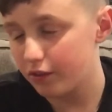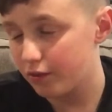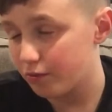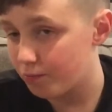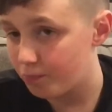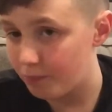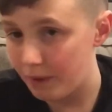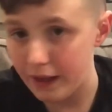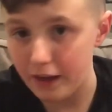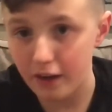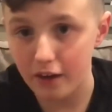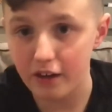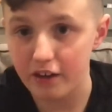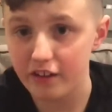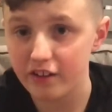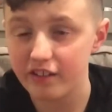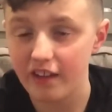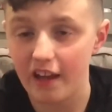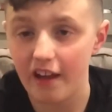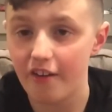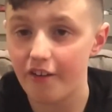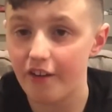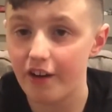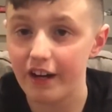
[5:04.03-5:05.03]
is made on a
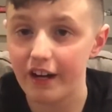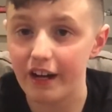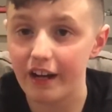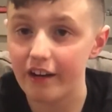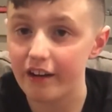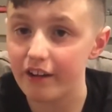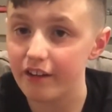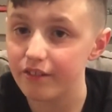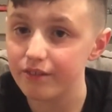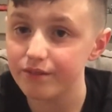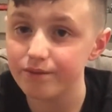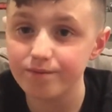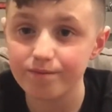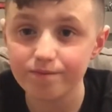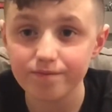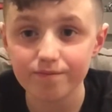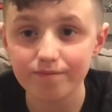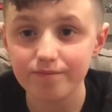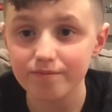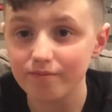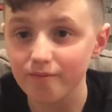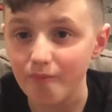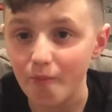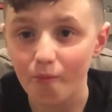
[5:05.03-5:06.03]
Saturday night.
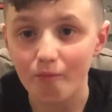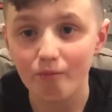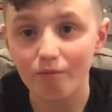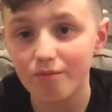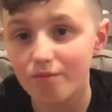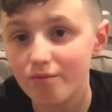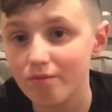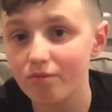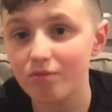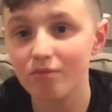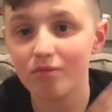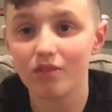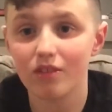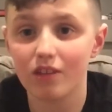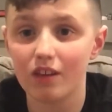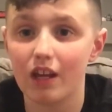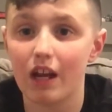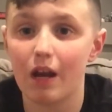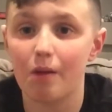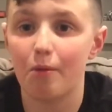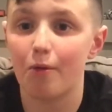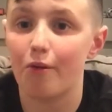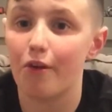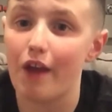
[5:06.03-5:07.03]
The
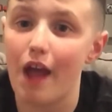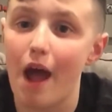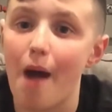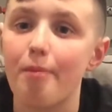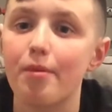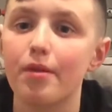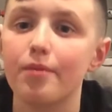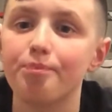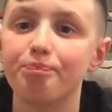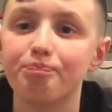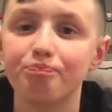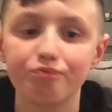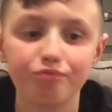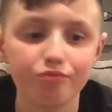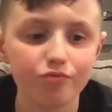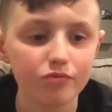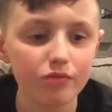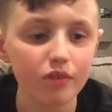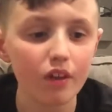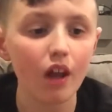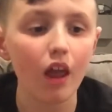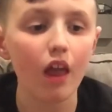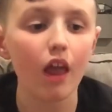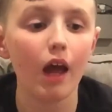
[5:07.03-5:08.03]
game already happened.
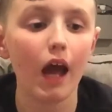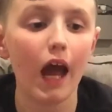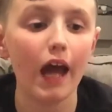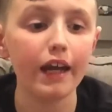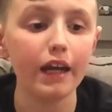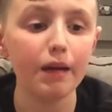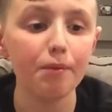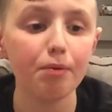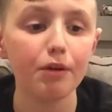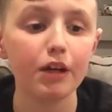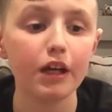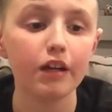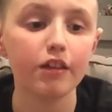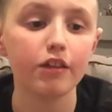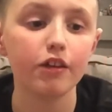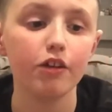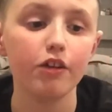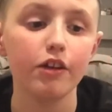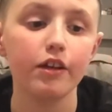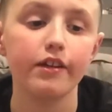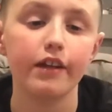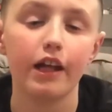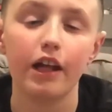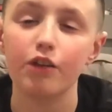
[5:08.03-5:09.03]
I did predict though
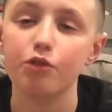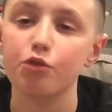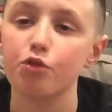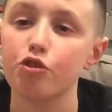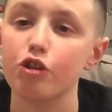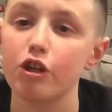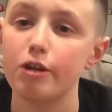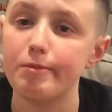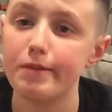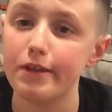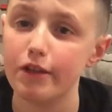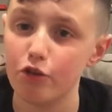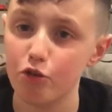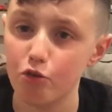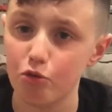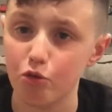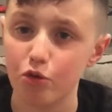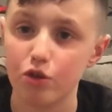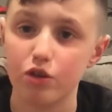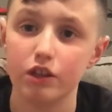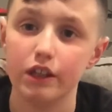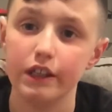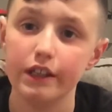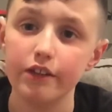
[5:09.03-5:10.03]
that Dallas was going to beat New
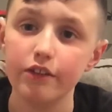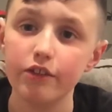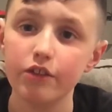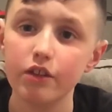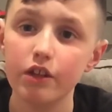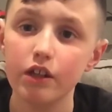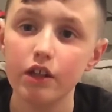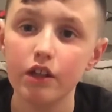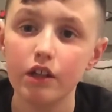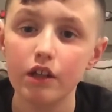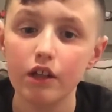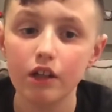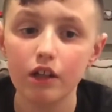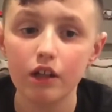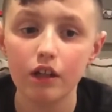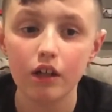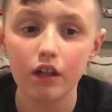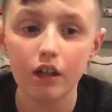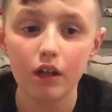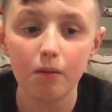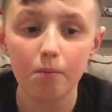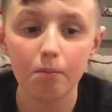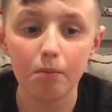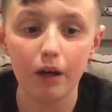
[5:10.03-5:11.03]
Orleans,
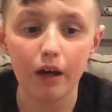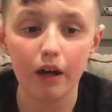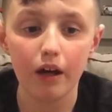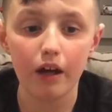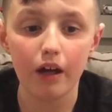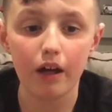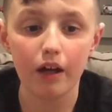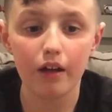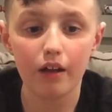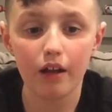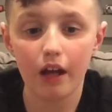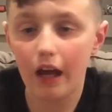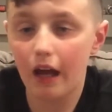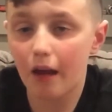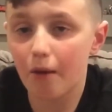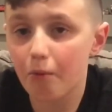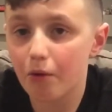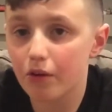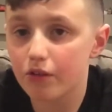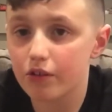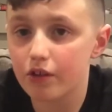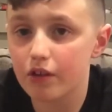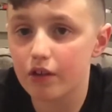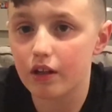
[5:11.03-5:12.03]
but I
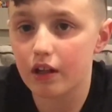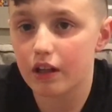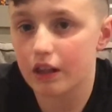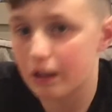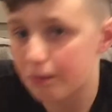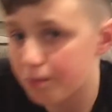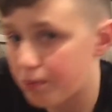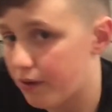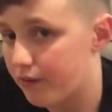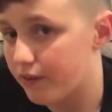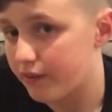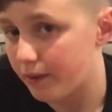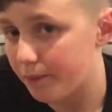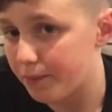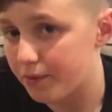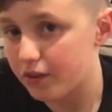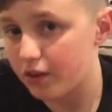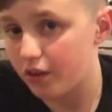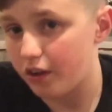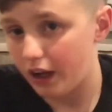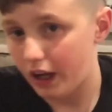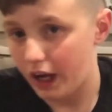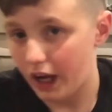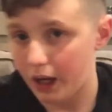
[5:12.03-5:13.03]
wasn't in the previous
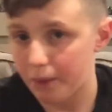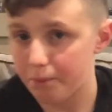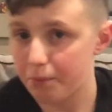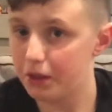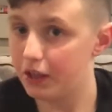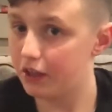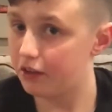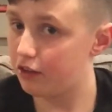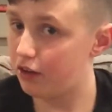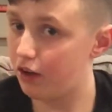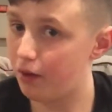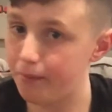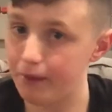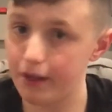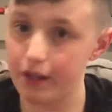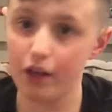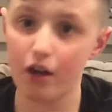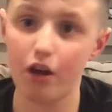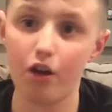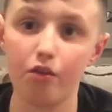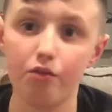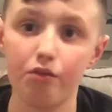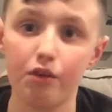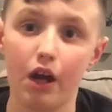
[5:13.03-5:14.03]
episode. I kind of predicted on my
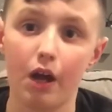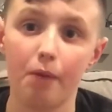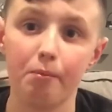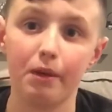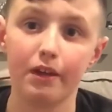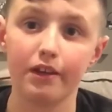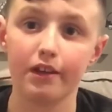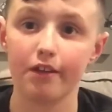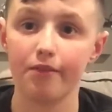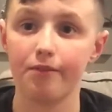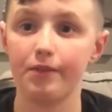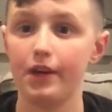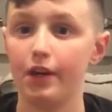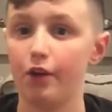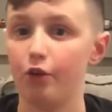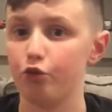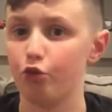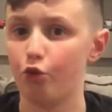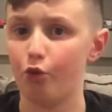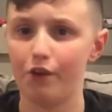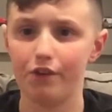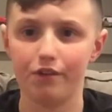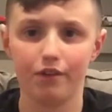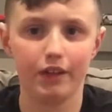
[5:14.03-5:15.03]
own. I make these videos
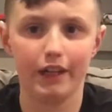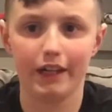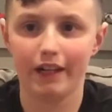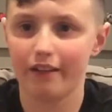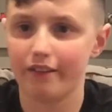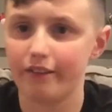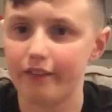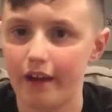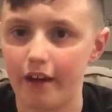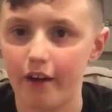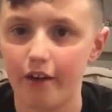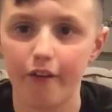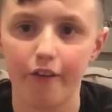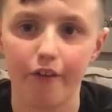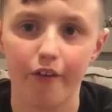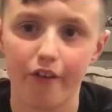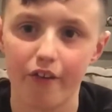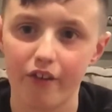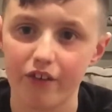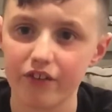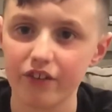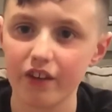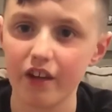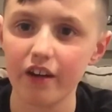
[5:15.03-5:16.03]
always on like a Saturday
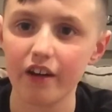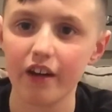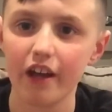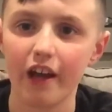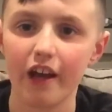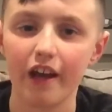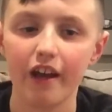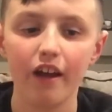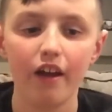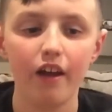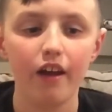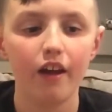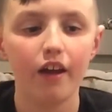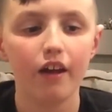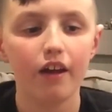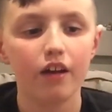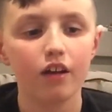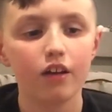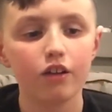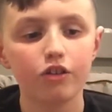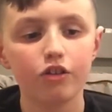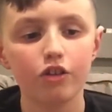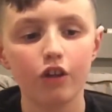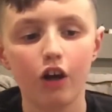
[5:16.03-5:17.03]
or a Sunday,
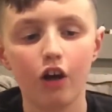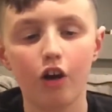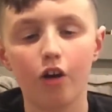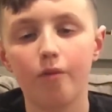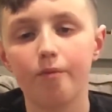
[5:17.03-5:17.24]
so